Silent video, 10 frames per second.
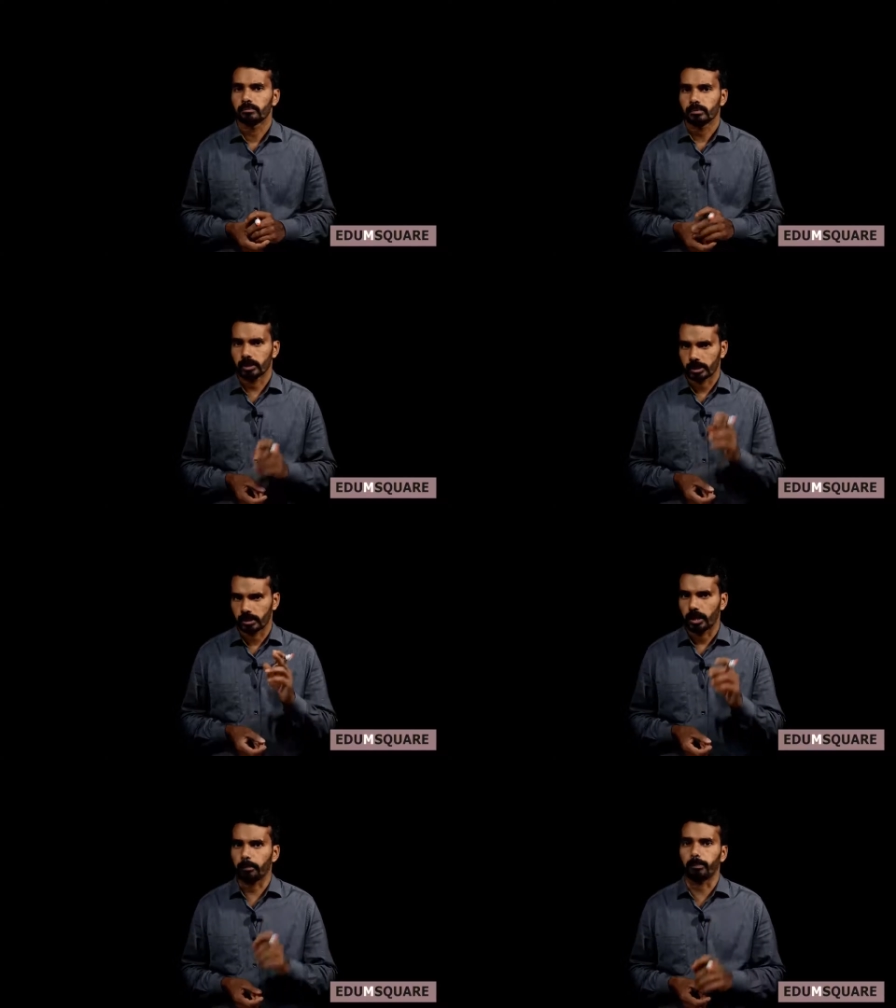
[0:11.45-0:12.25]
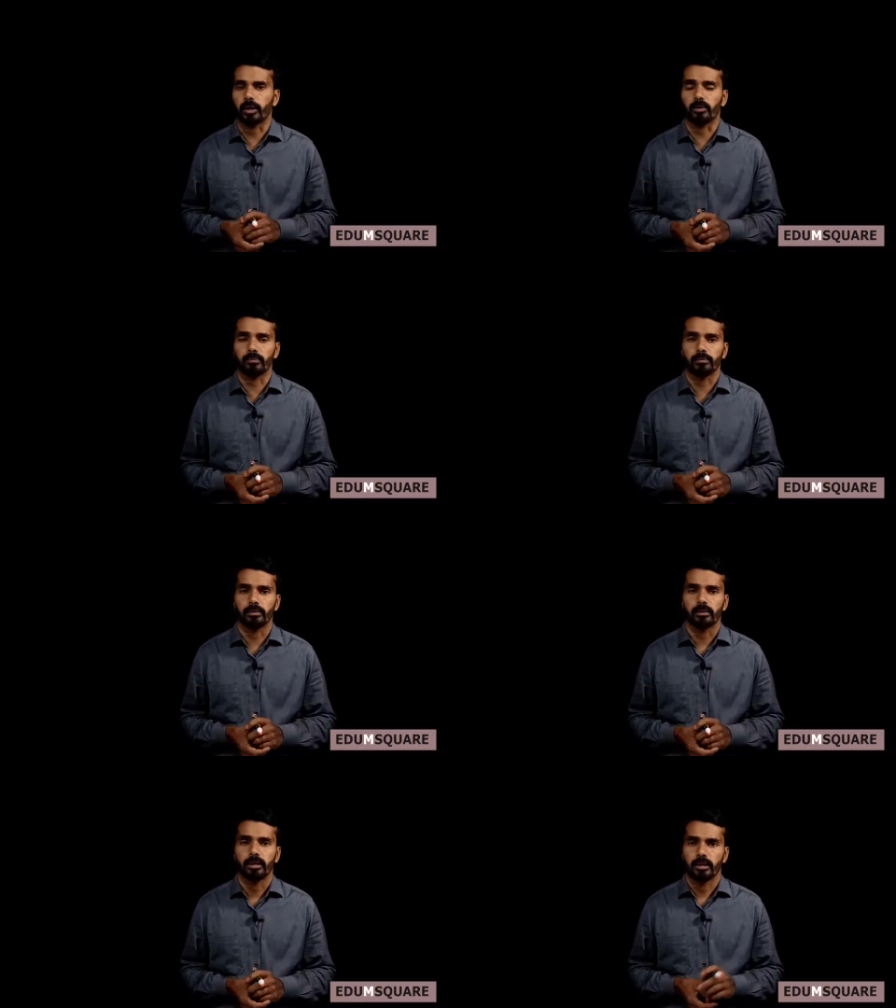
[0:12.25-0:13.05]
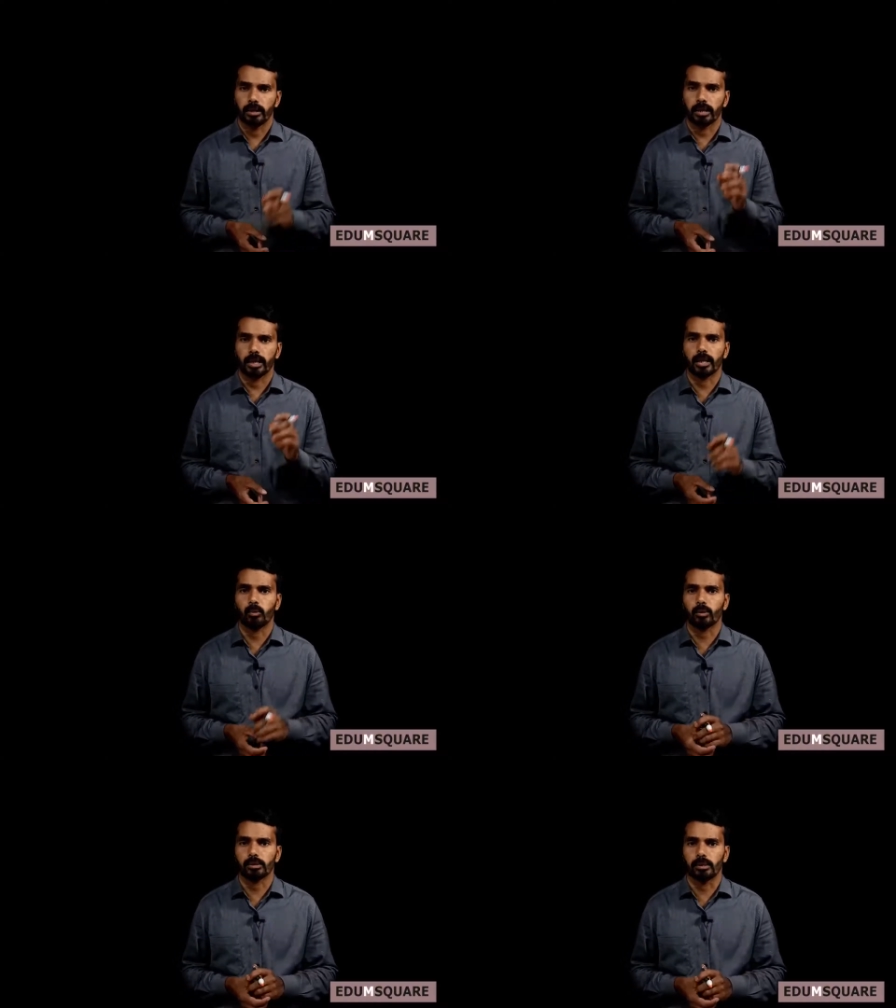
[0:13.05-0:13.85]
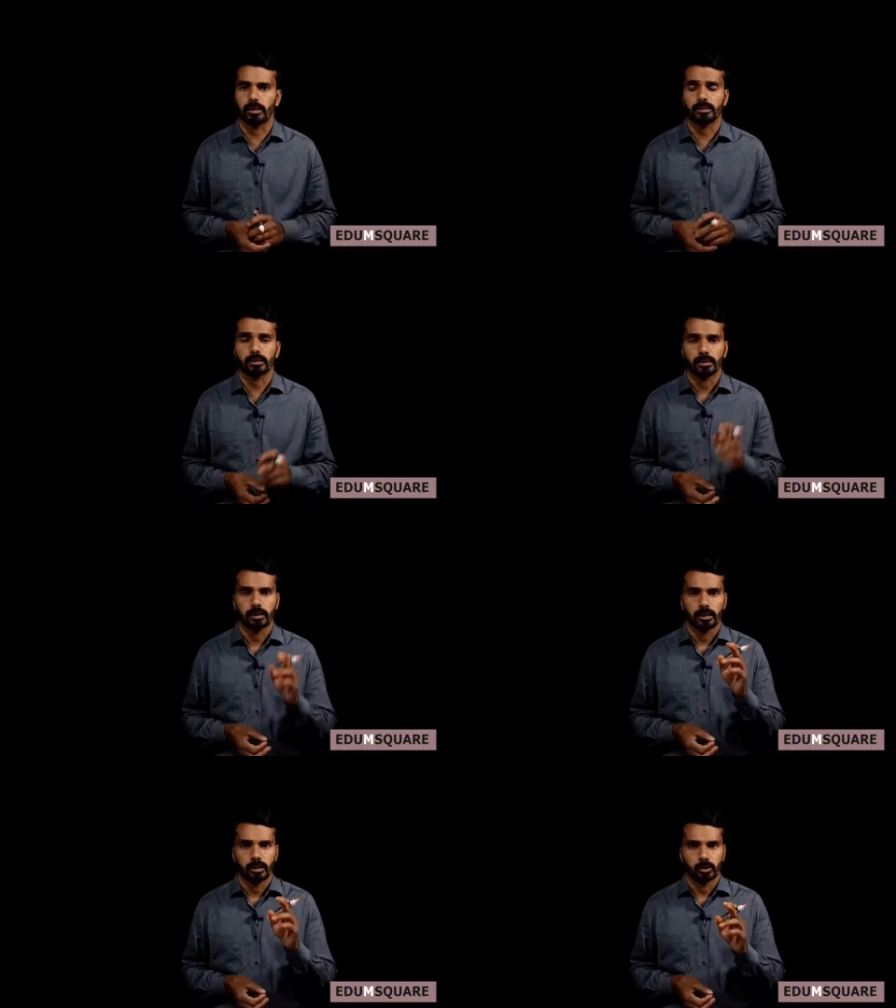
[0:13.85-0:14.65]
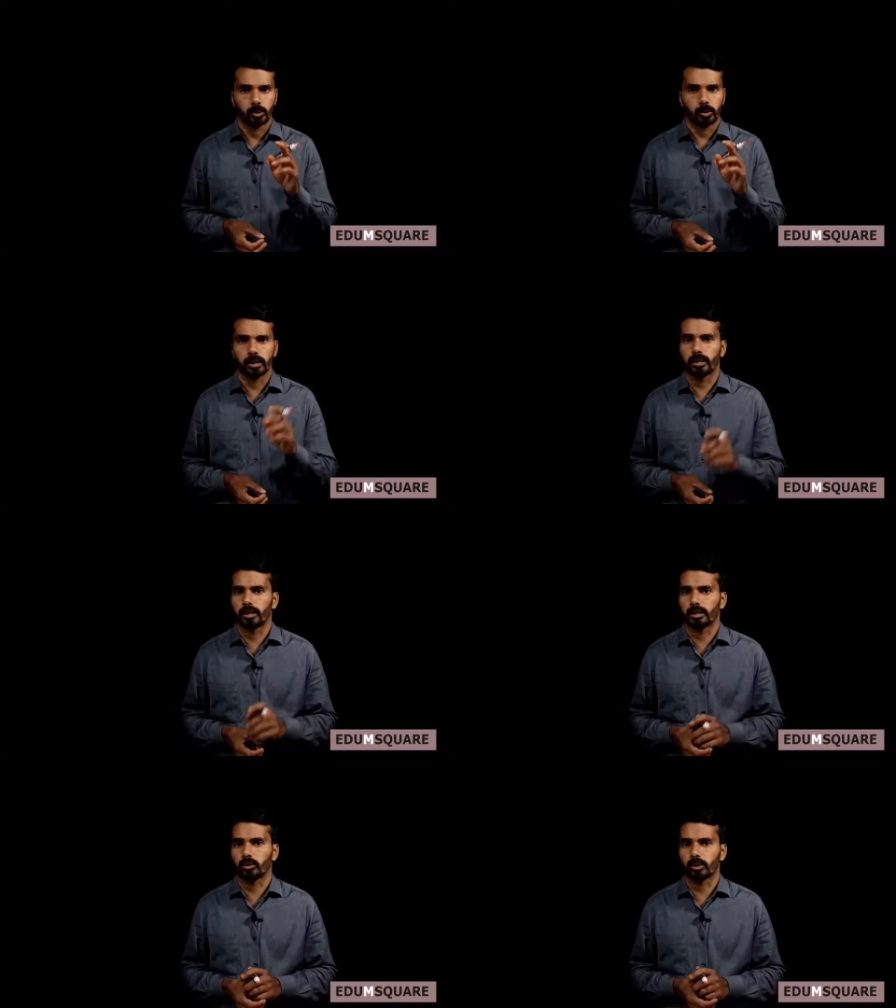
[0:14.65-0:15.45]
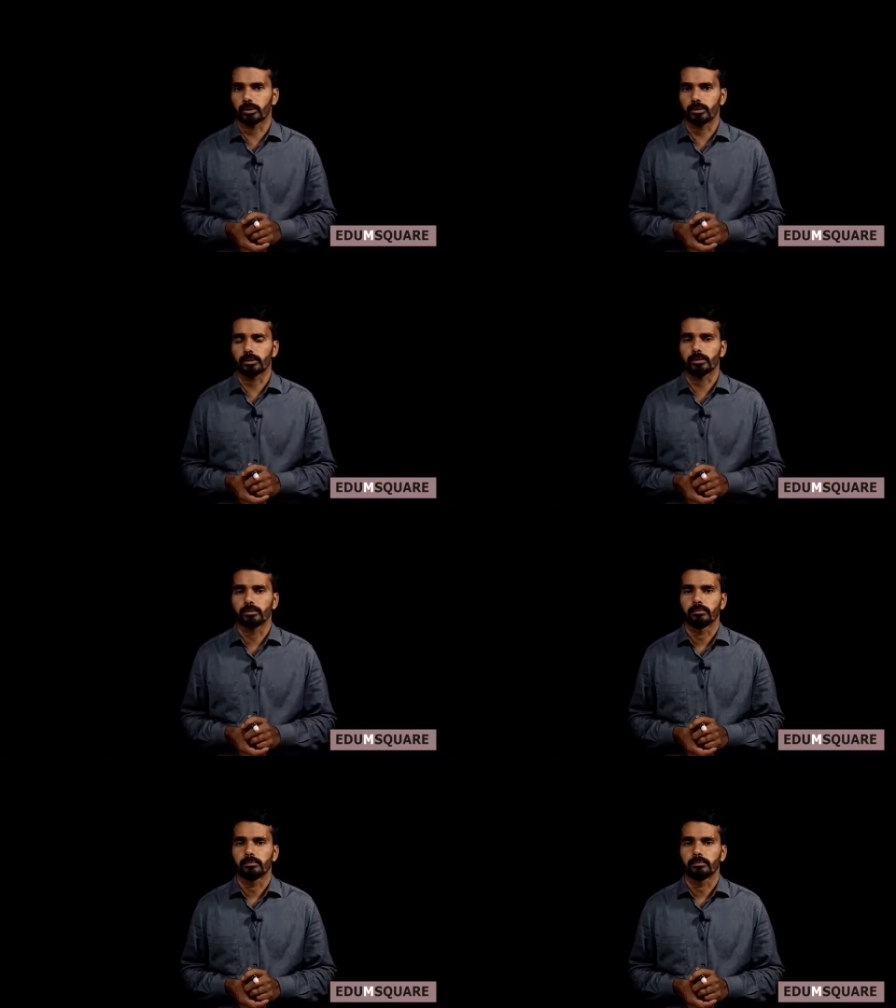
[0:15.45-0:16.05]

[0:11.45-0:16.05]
Yes, a pair of linear equation is two linear equations